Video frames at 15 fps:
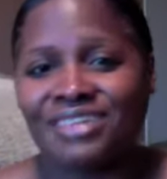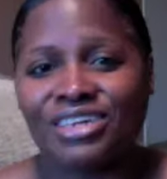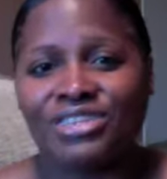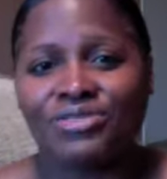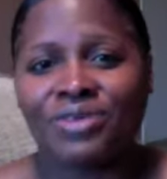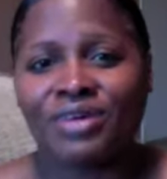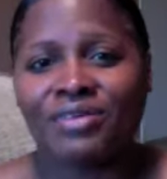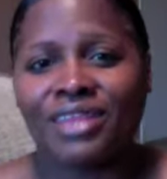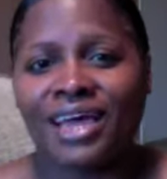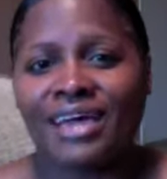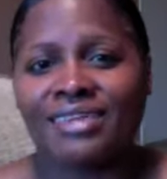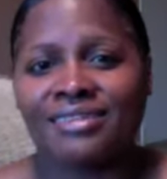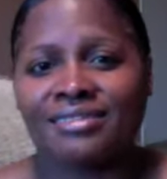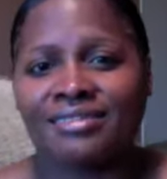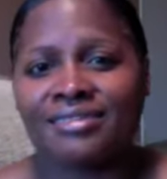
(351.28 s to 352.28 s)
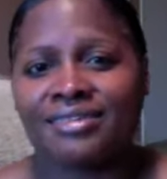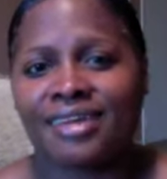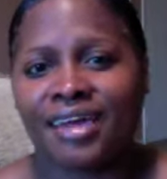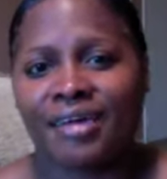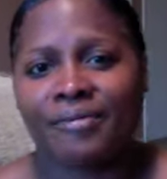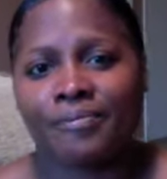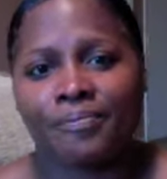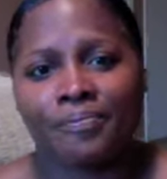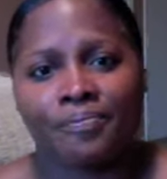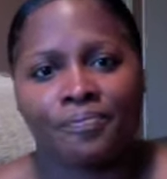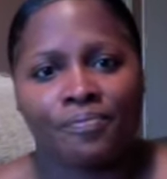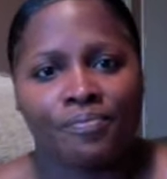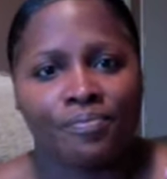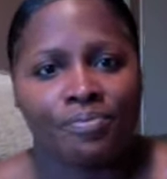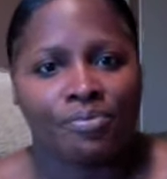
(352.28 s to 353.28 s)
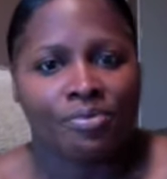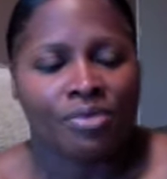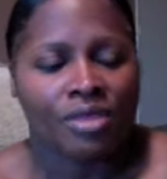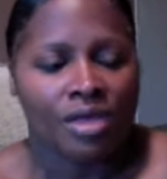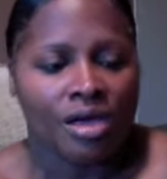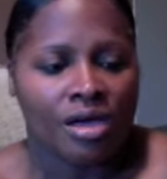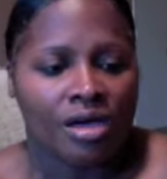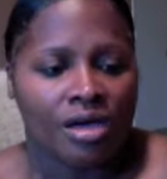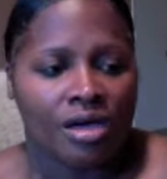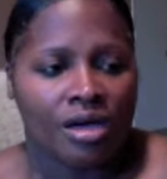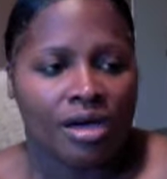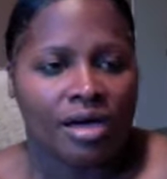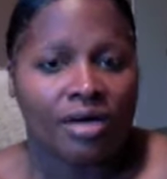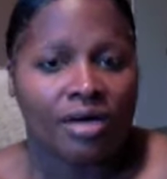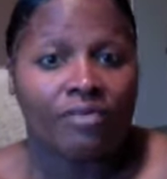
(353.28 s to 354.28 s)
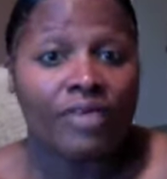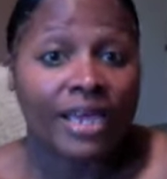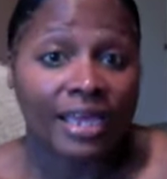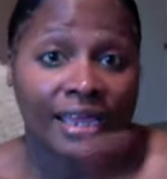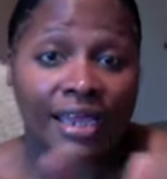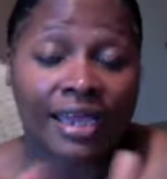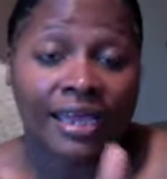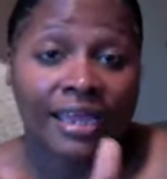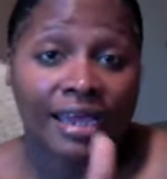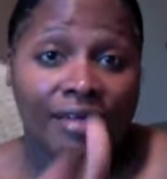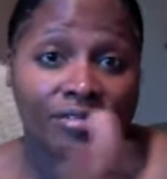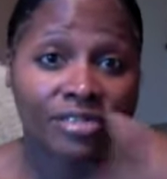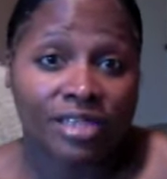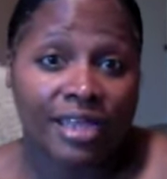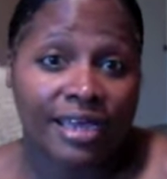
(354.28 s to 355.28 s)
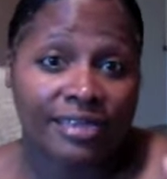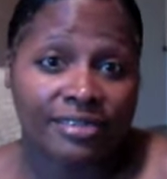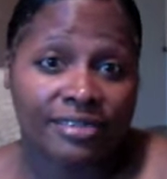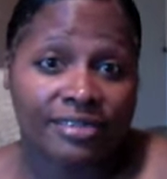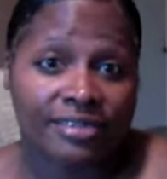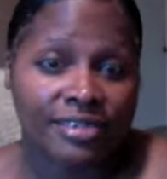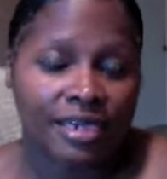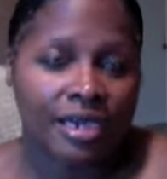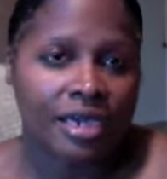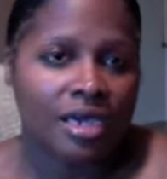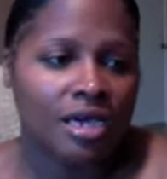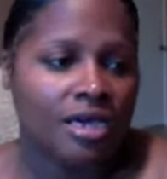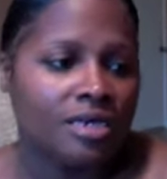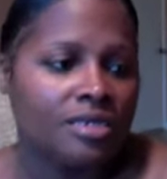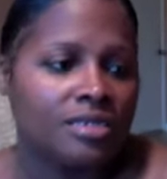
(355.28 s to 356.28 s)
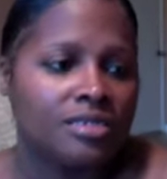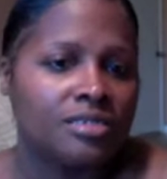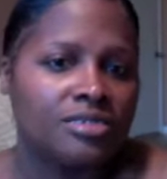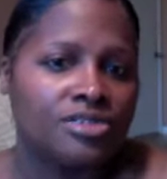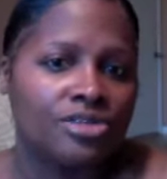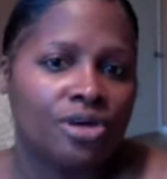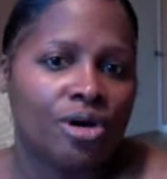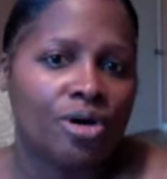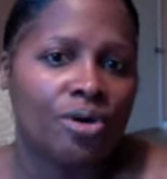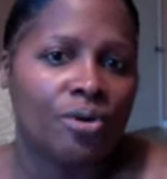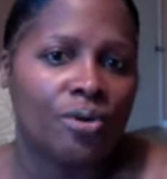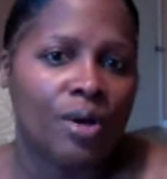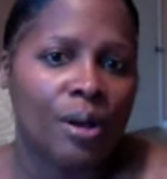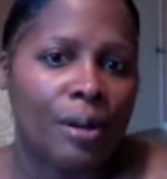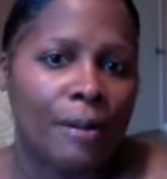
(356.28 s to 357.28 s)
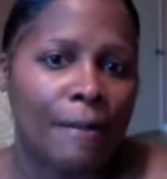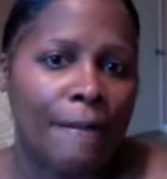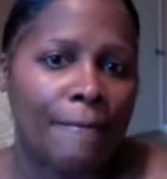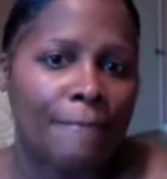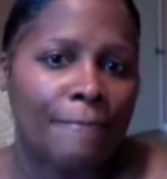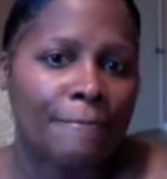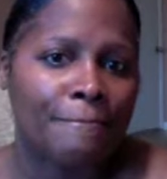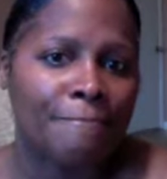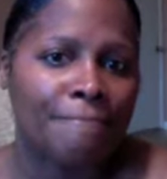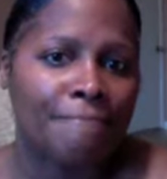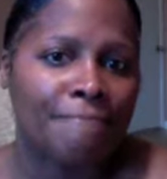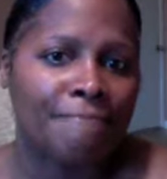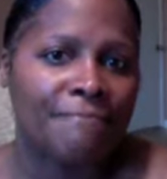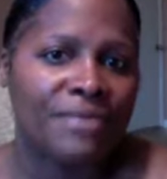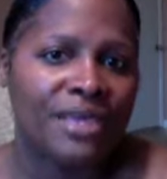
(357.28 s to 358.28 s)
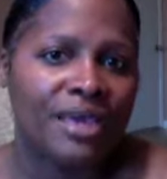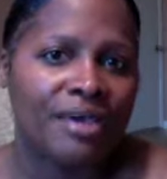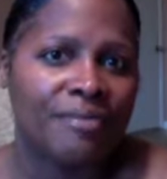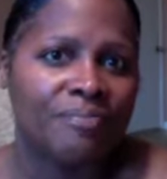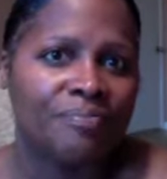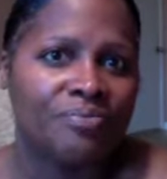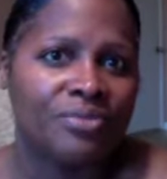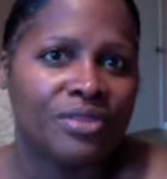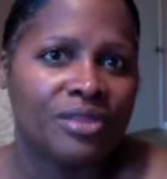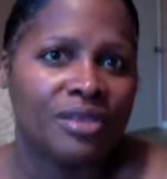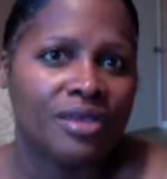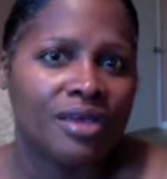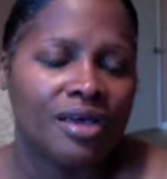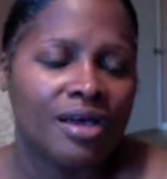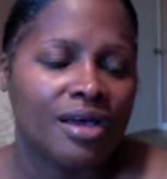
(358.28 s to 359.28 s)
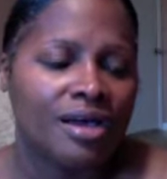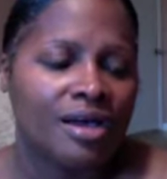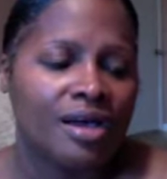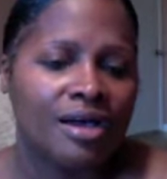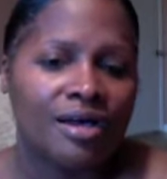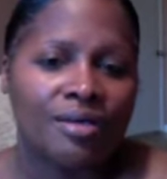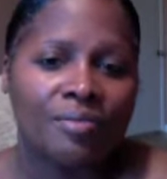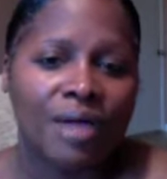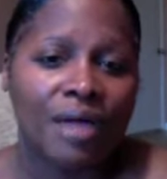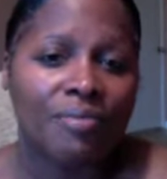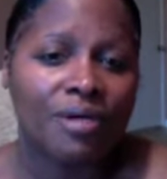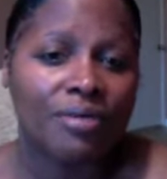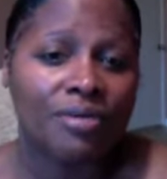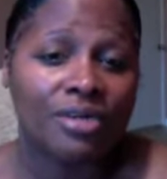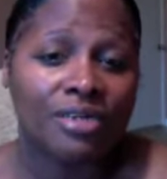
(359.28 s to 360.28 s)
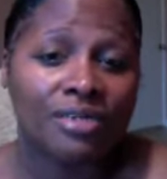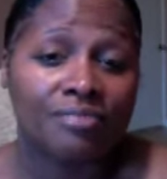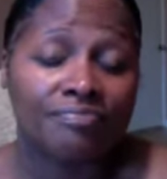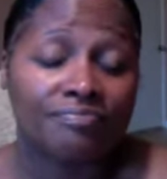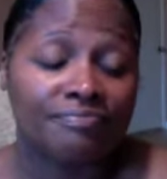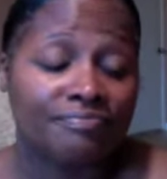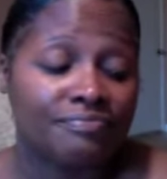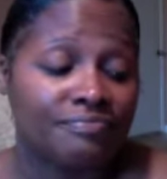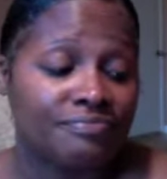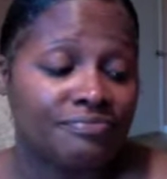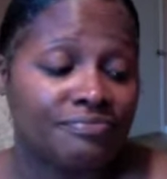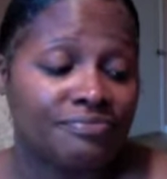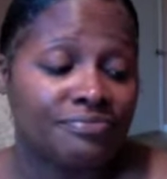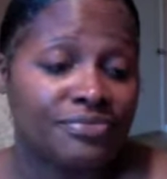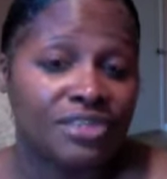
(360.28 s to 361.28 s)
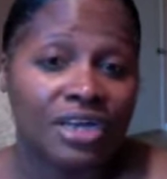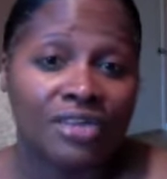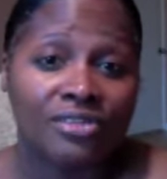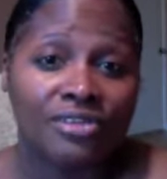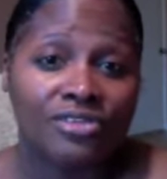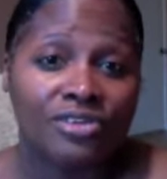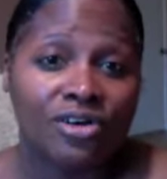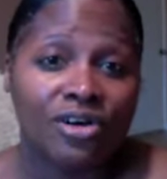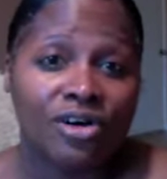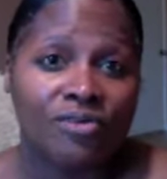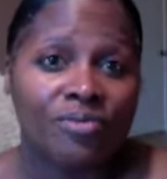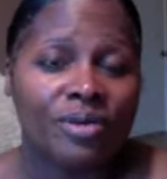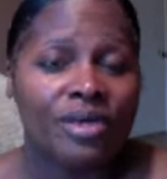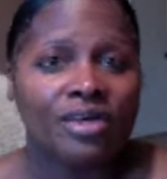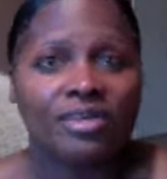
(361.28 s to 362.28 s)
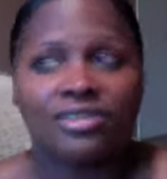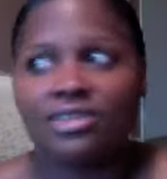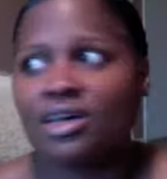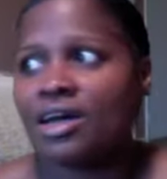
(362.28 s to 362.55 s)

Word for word: 12 glasses a day uh, of eight, eight ounce glasses a day. So um, yeah, um, I'm I'm gonna cut this off because